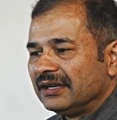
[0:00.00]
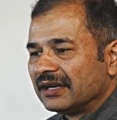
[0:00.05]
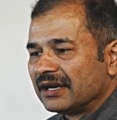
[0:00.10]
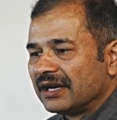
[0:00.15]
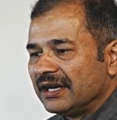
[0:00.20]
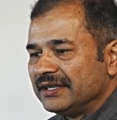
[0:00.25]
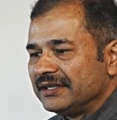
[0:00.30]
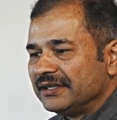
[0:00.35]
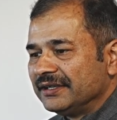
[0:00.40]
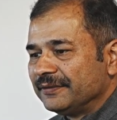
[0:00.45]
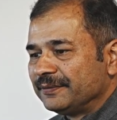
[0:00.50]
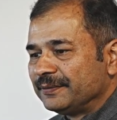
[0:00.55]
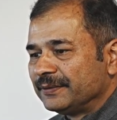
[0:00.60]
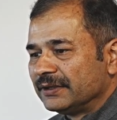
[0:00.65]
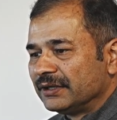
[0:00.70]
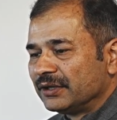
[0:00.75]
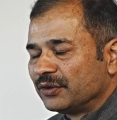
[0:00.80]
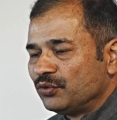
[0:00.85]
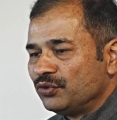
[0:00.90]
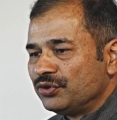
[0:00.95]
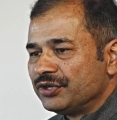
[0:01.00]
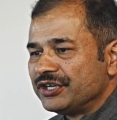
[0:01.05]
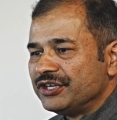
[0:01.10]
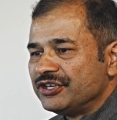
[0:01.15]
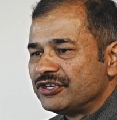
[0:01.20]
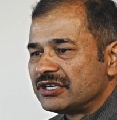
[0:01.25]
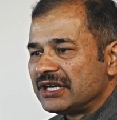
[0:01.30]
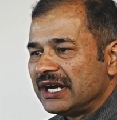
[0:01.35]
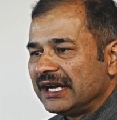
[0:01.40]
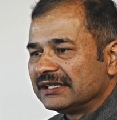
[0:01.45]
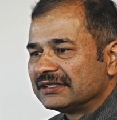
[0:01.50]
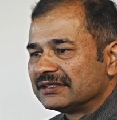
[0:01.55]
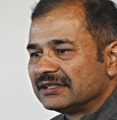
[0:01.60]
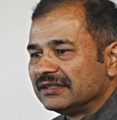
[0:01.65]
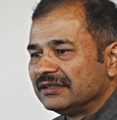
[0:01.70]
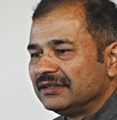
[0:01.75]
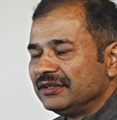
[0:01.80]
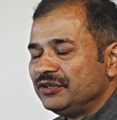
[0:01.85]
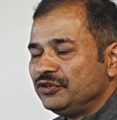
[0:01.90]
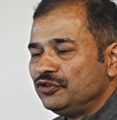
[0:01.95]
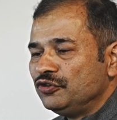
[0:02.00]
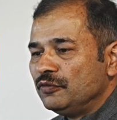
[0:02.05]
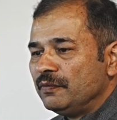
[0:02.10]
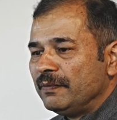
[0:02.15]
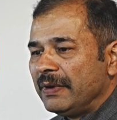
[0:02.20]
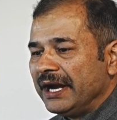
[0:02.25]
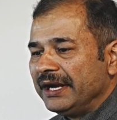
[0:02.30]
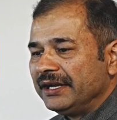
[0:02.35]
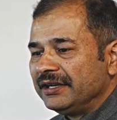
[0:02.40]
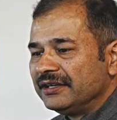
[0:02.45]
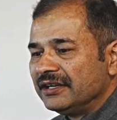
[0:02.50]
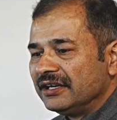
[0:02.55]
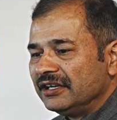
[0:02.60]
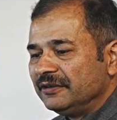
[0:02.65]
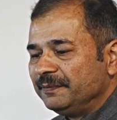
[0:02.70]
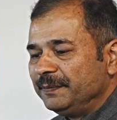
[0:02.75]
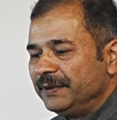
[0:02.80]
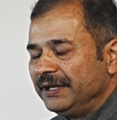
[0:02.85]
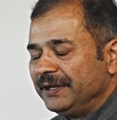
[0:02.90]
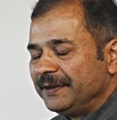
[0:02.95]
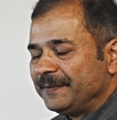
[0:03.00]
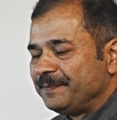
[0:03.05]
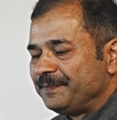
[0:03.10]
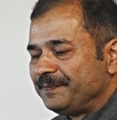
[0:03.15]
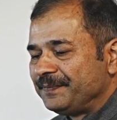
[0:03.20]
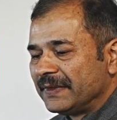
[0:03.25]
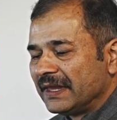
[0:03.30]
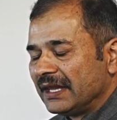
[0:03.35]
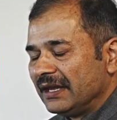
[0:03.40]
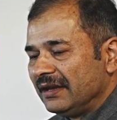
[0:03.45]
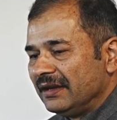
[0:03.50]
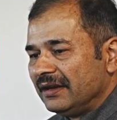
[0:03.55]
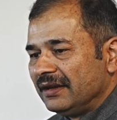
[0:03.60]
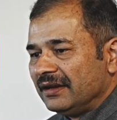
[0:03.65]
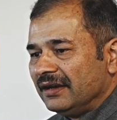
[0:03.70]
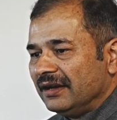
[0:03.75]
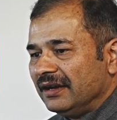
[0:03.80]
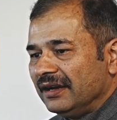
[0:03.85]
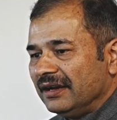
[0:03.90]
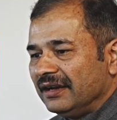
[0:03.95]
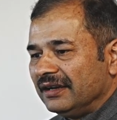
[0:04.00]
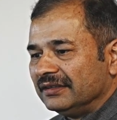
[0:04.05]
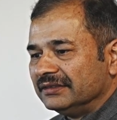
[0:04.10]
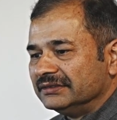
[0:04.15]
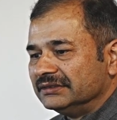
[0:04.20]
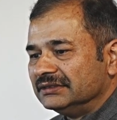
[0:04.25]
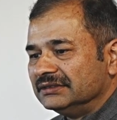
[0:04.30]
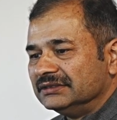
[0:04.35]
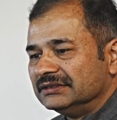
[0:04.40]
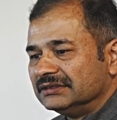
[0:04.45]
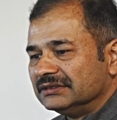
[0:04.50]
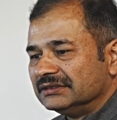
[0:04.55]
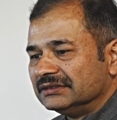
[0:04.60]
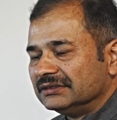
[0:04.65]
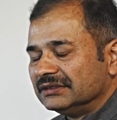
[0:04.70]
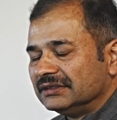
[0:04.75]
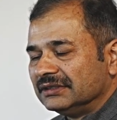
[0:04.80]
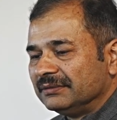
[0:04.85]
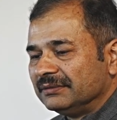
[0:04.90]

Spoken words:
kind of good interaction, you might not be able